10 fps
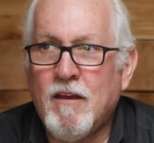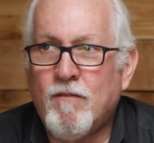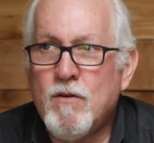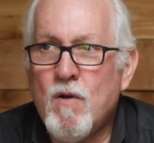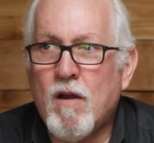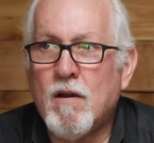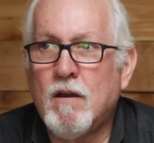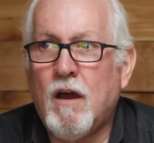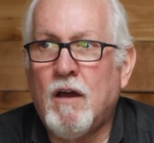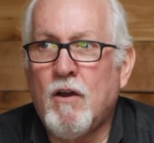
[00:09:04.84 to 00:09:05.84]
if you are
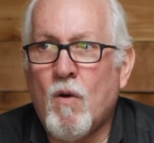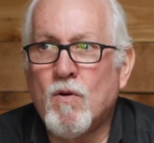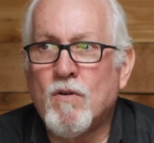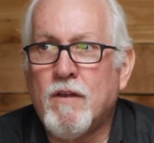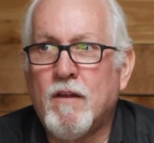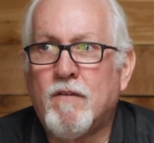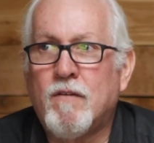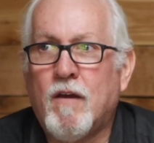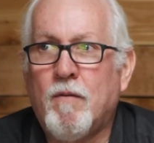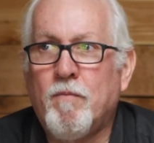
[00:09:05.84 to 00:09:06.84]
an owner
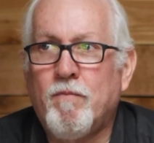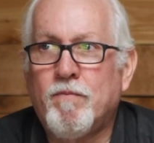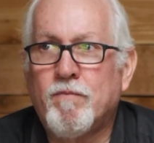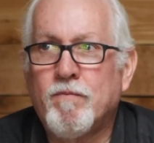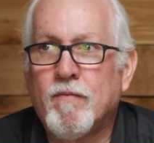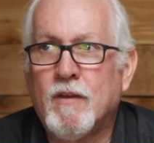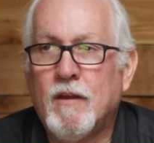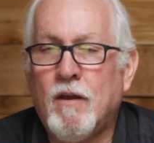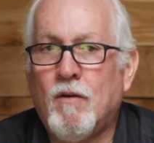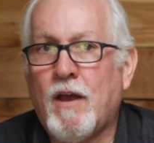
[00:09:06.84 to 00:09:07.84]
that's
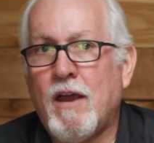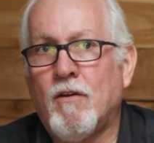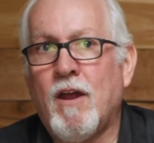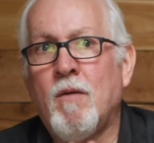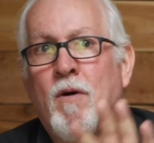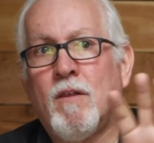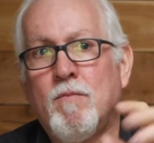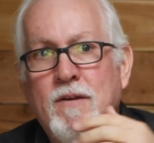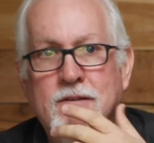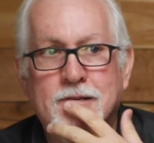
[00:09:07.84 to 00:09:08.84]
got your name on the
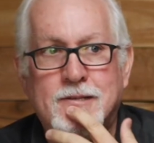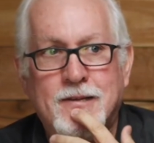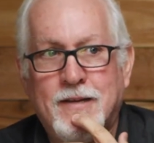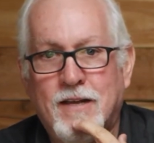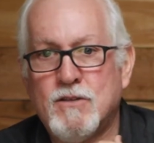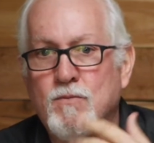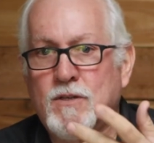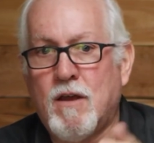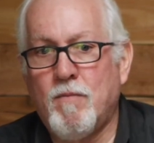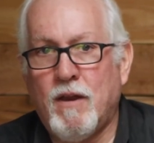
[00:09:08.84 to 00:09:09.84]
business, and
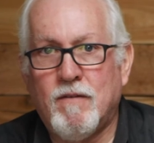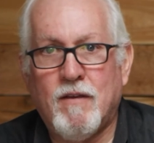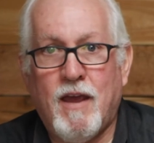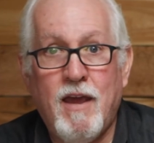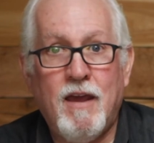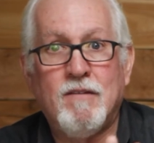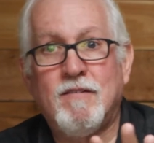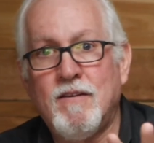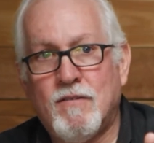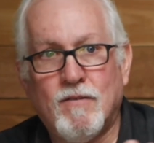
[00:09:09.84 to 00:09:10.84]
customers come in and say, "Hey,
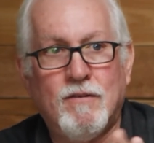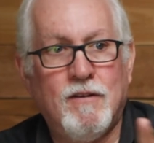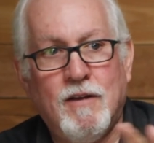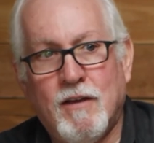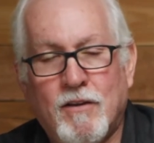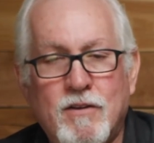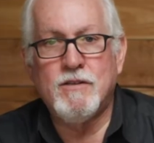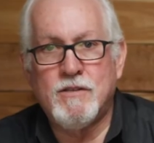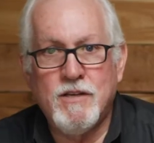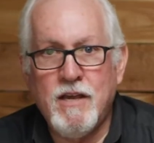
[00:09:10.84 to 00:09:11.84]
Cecil, good
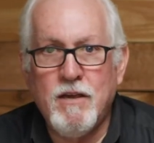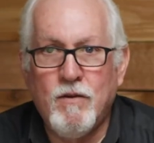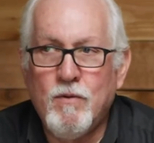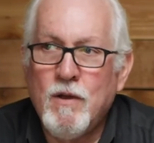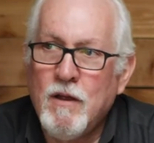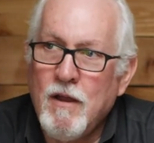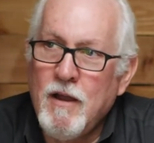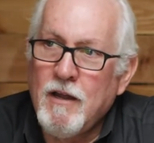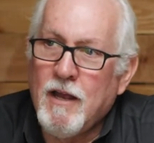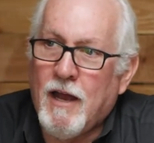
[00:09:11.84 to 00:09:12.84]
to see you,"
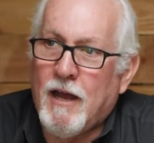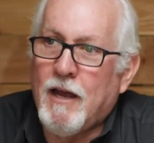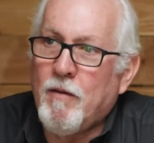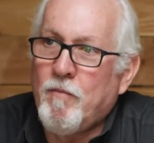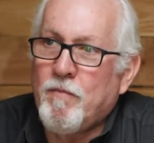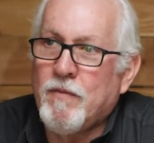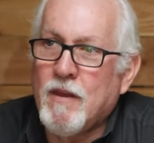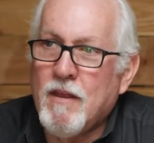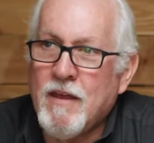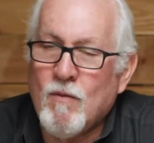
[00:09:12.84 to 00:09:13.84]

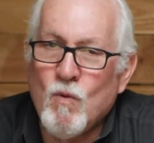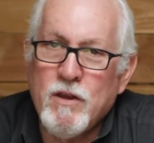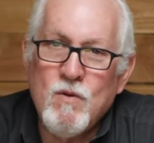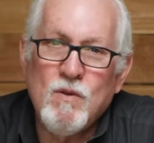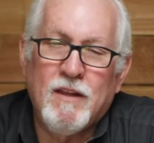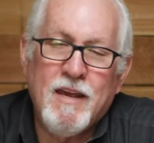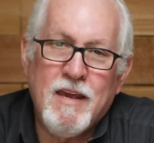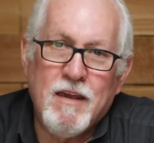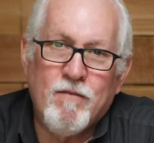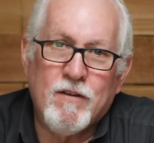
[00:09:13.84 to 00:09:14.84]
then when you
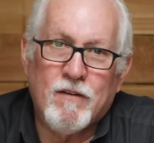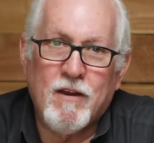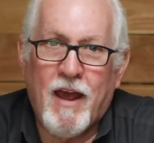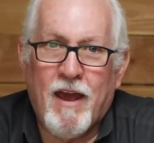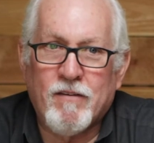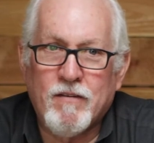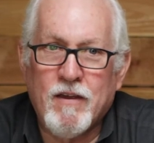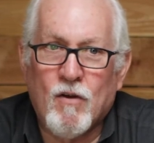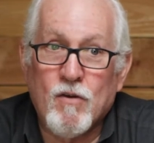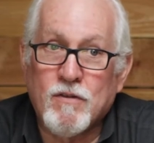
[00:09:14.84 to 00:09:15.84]
leave, it's going to
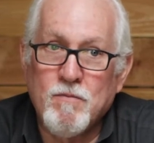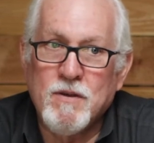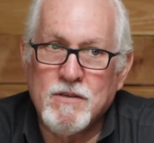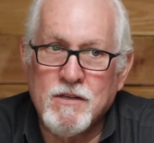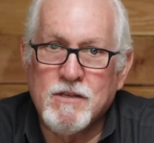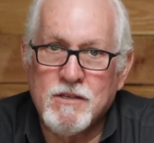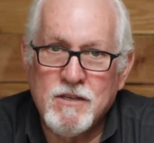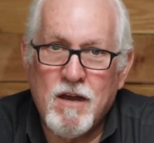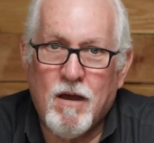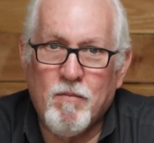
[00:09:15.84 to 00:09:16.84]
actually hurt the business
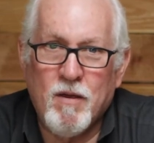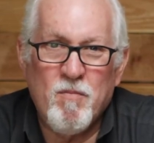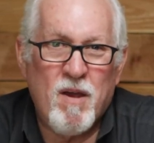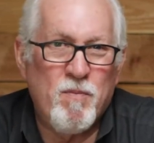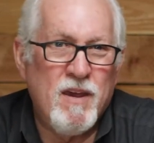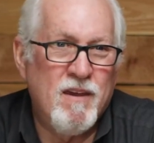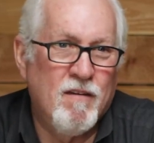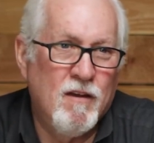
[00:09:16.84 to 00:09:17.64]
some. It might be